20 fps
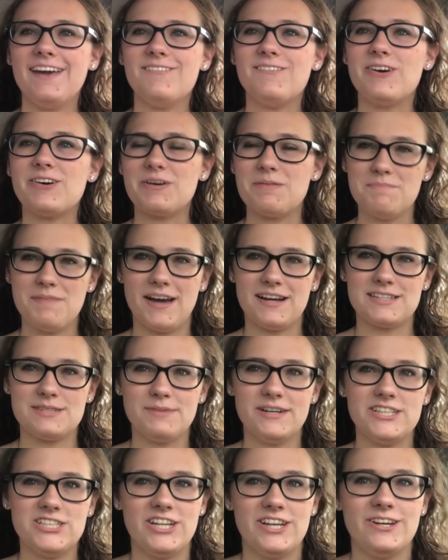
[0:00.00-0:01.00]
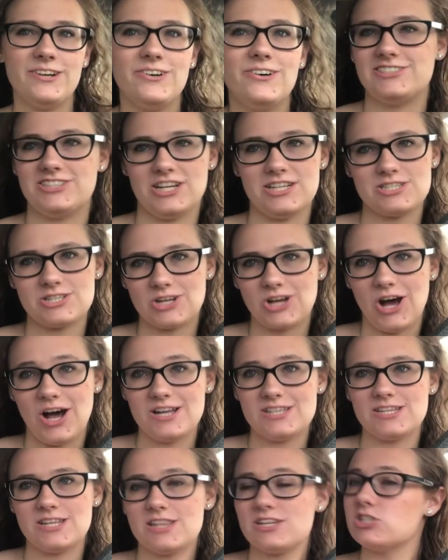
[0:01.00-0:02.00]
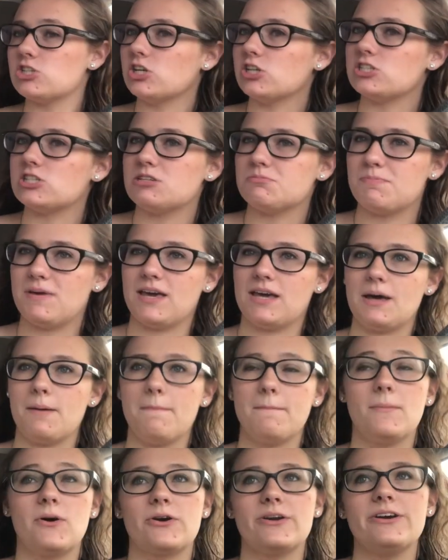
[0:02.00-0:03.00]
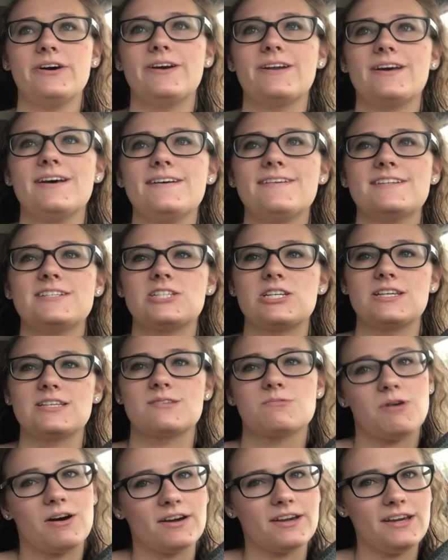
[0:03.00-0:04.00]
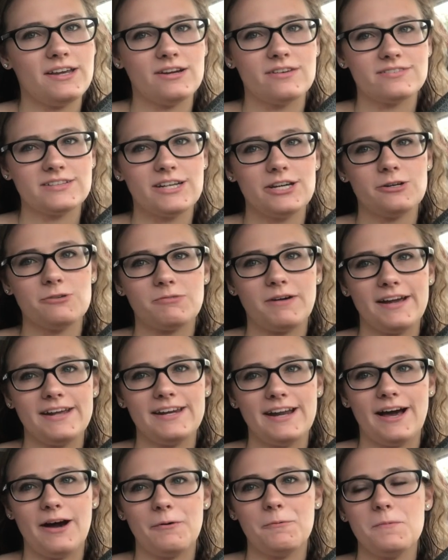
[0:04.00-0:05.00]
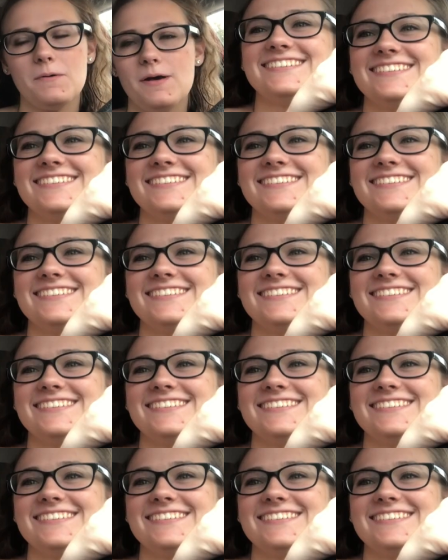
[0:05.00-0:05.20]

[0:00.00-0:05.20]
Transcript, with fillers: Hi, welcome back to my channel. Just got to the church to pick up Mariana. She is walking over here right now.